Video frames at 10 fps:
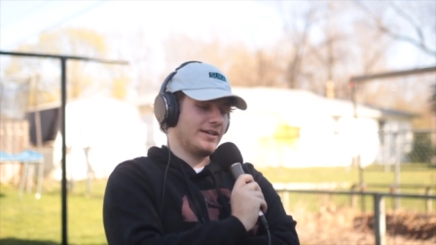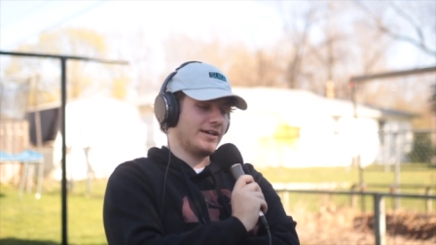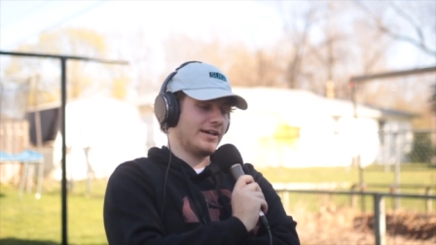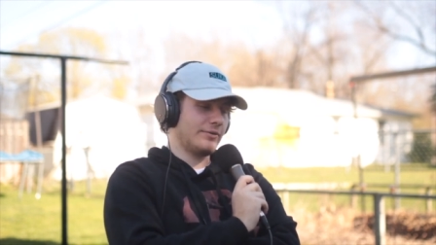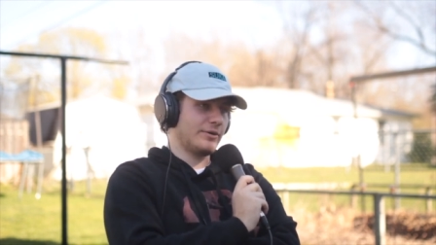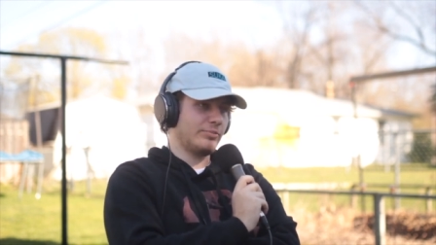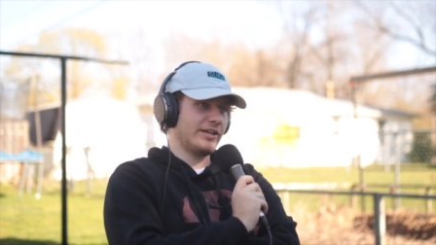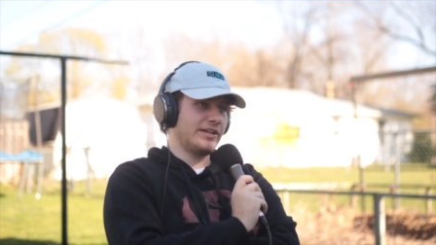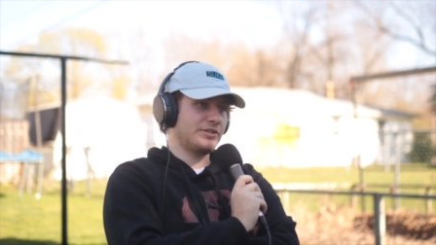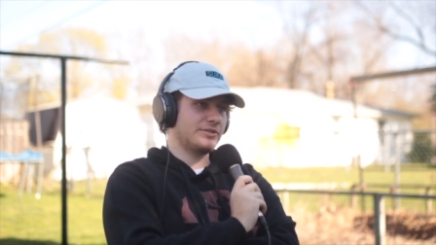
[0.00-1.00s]
Uh, we were
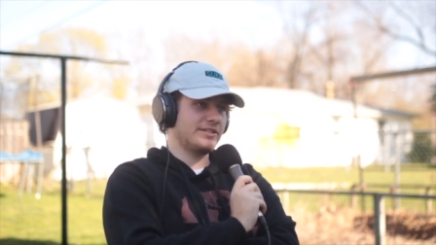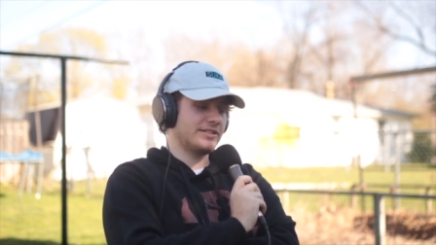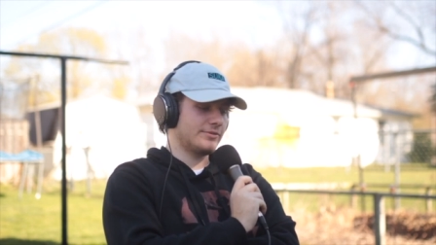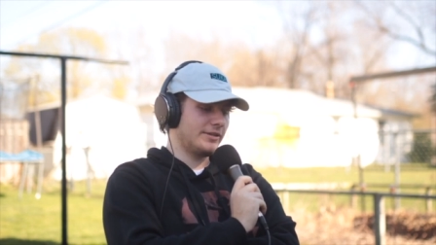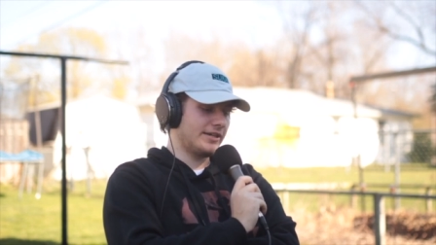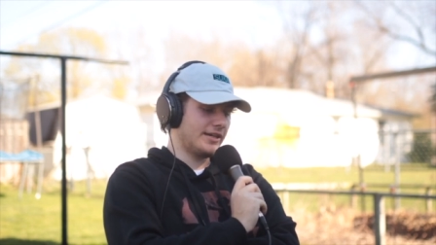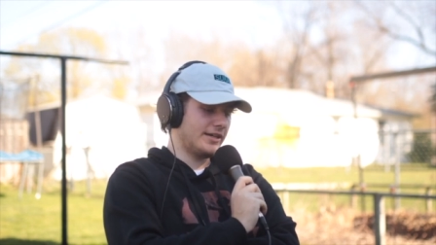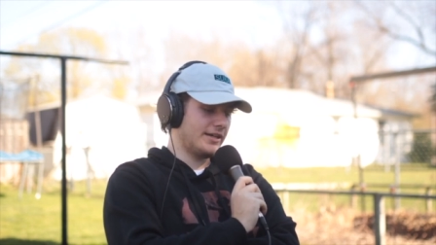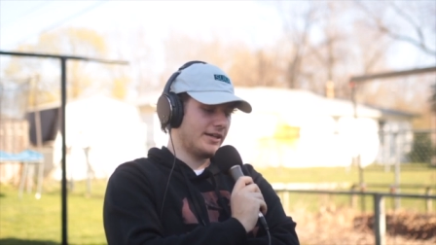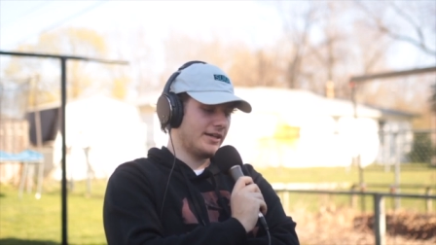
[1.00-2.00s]
planting trees this
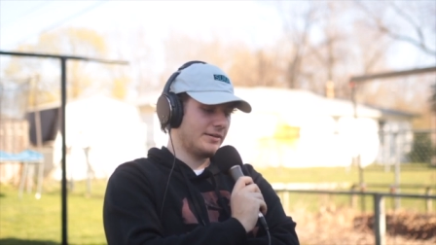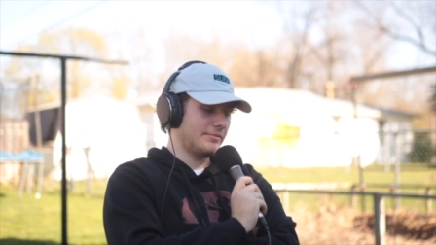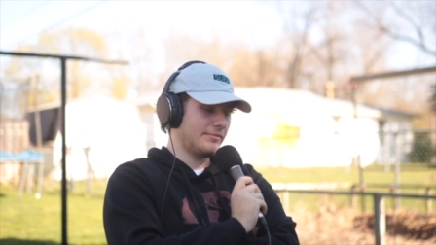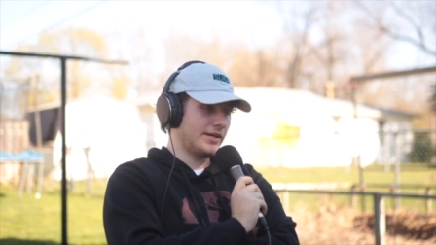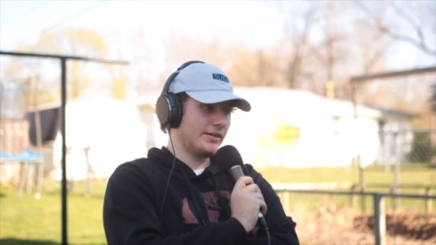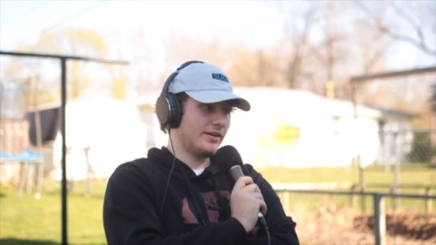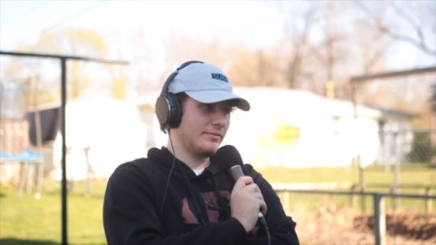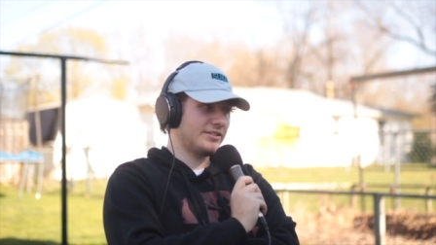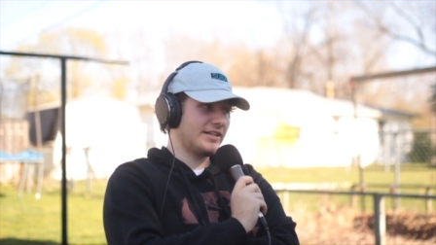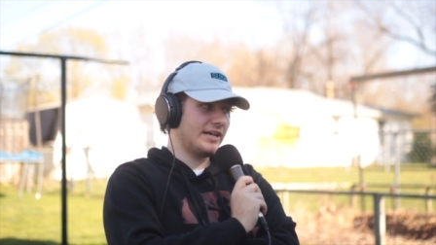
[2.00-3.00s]
weekend, and my
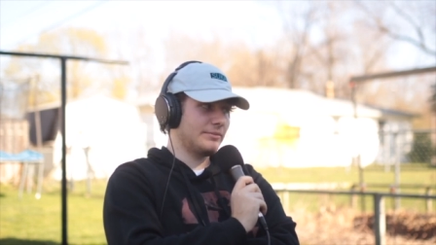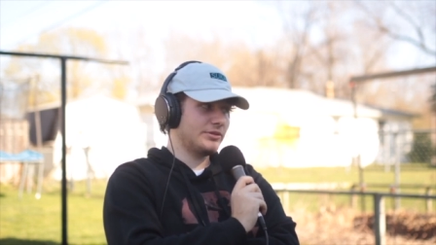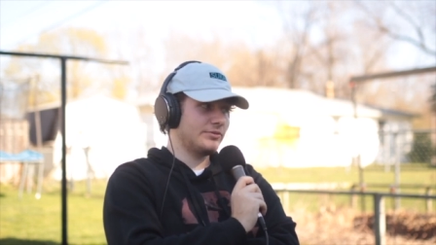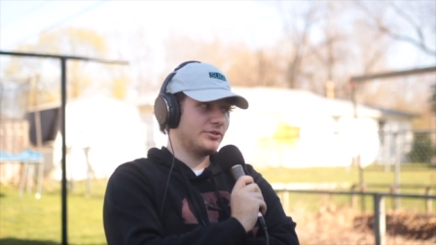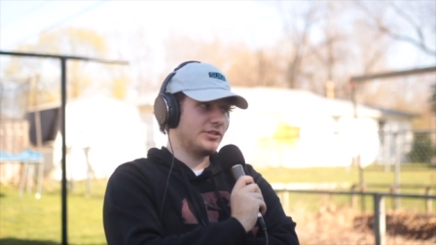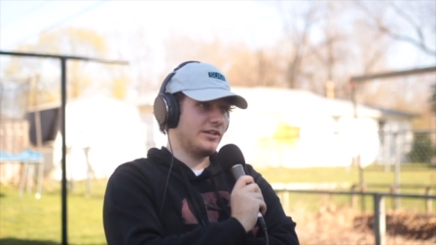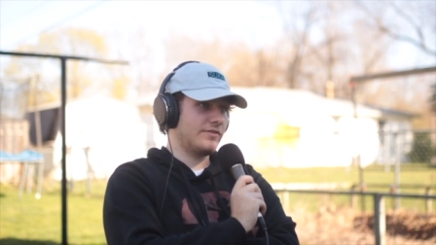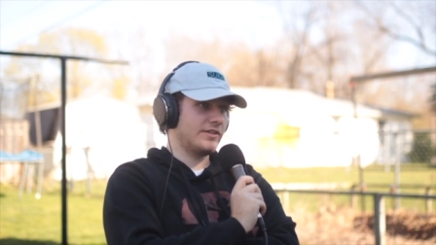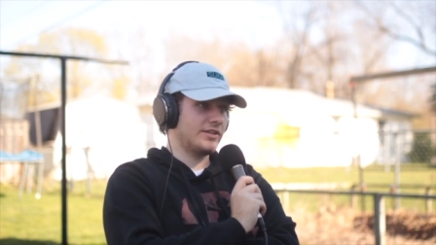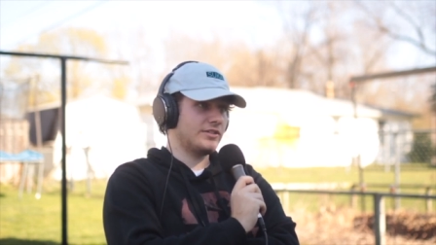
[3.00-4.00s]
grandma's an absolute G
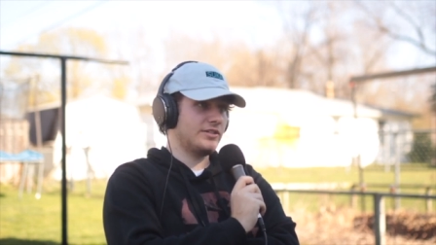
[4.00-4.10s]
for this.